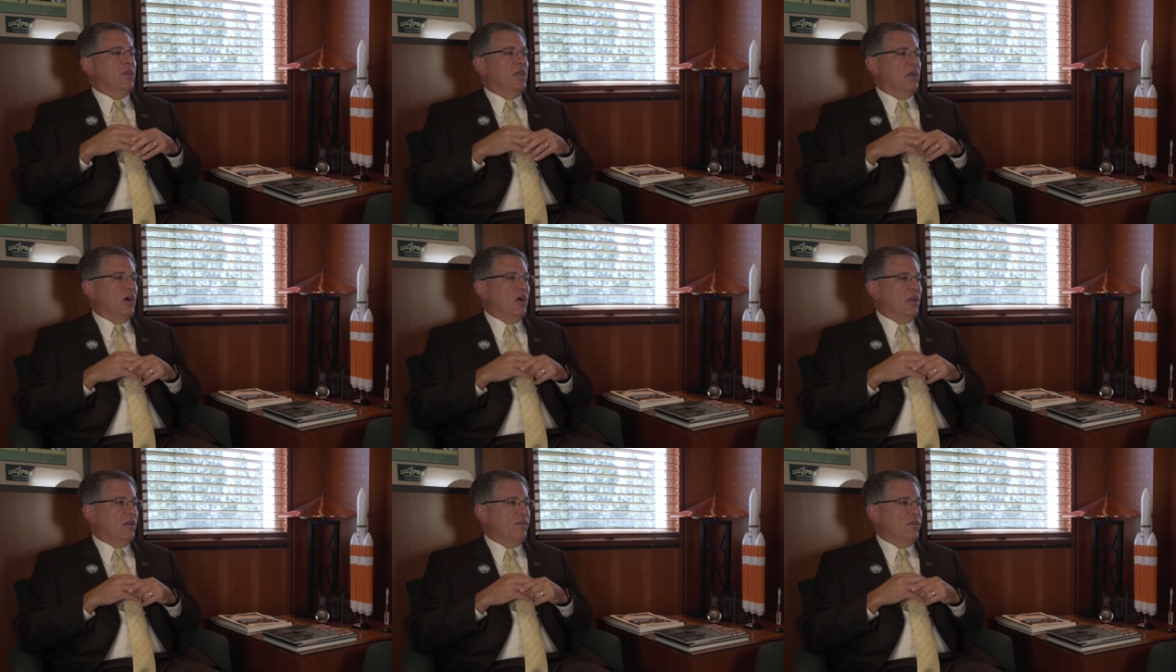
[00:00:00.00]

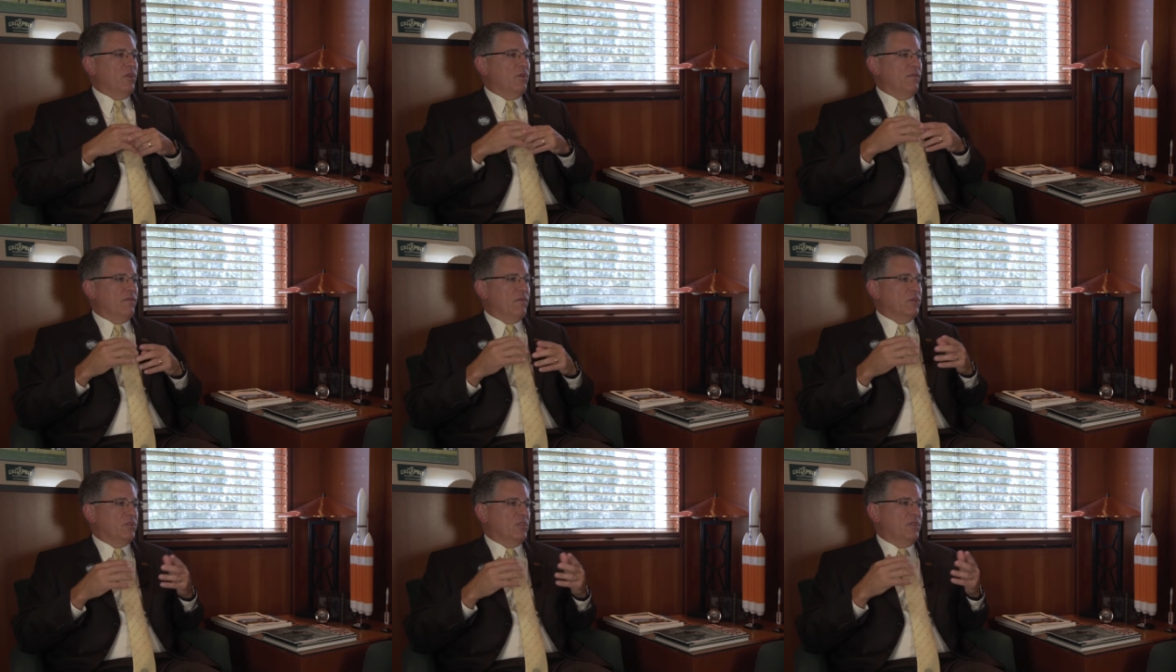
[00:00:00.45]
than all of the
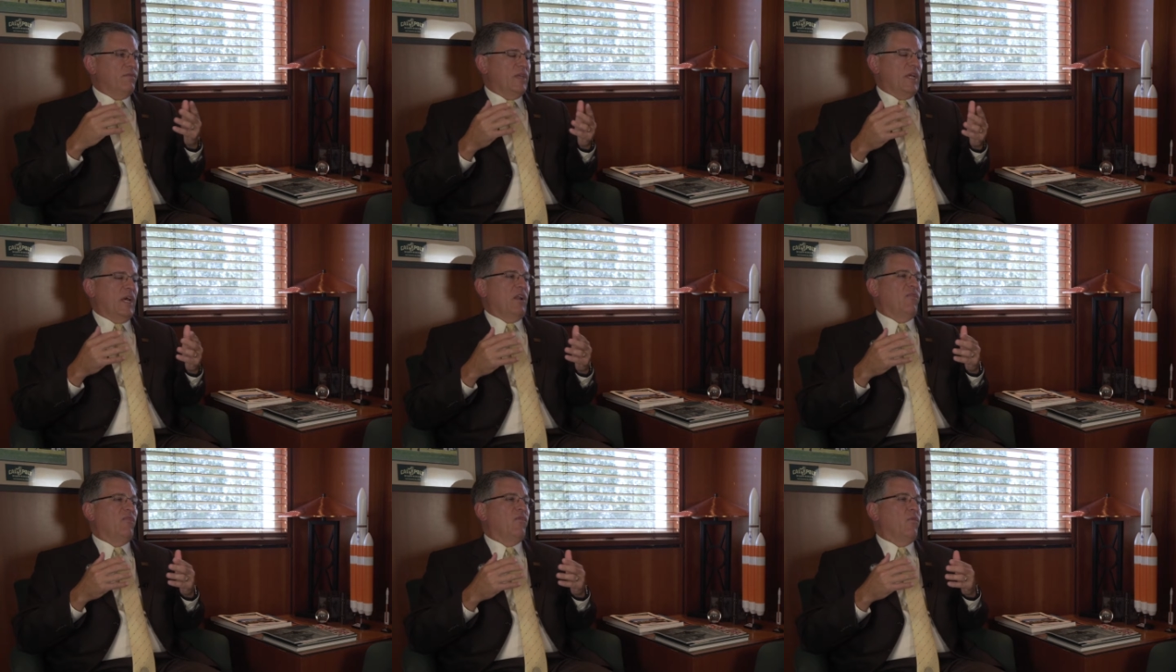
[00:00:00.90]
University of
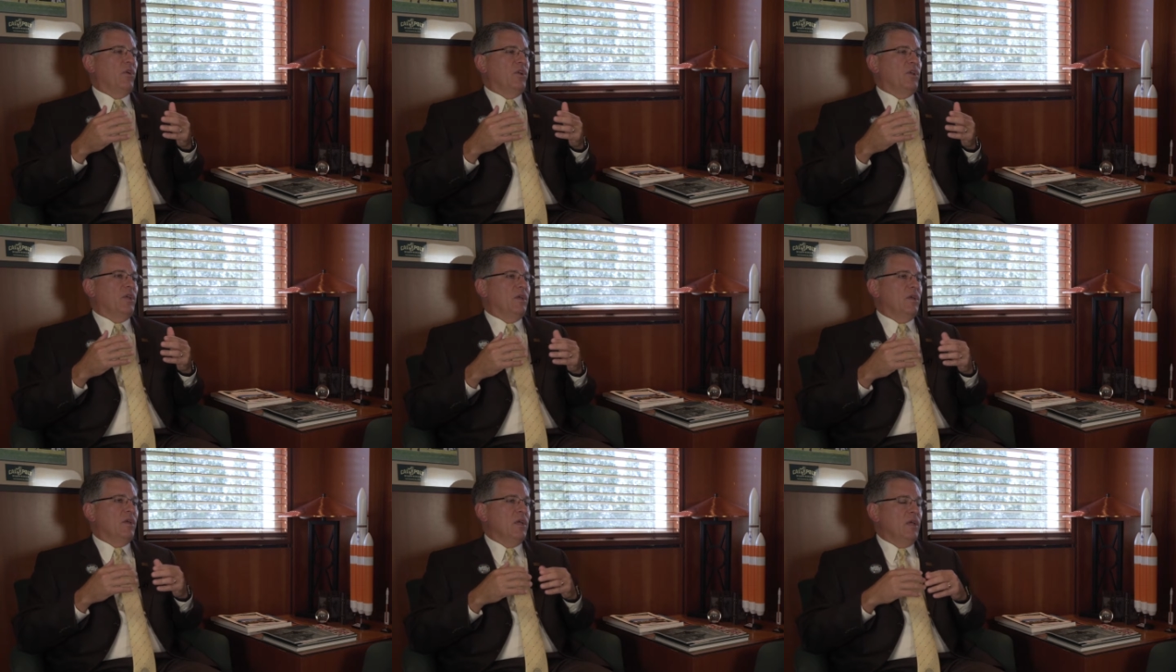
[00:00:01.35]

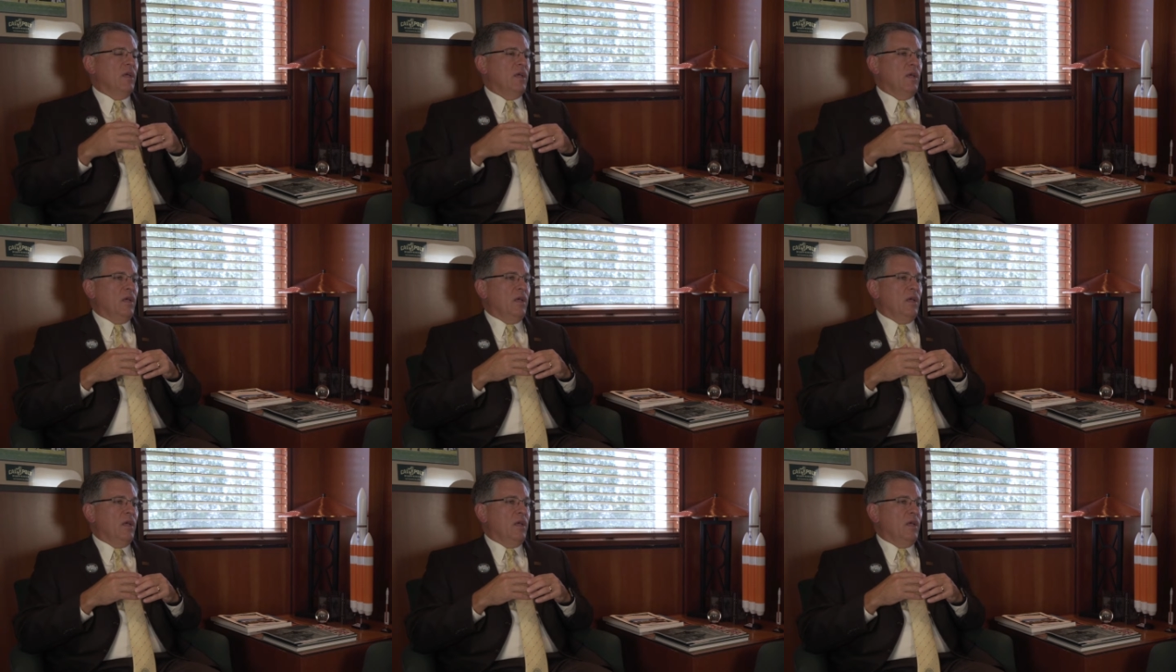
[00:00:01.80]
California.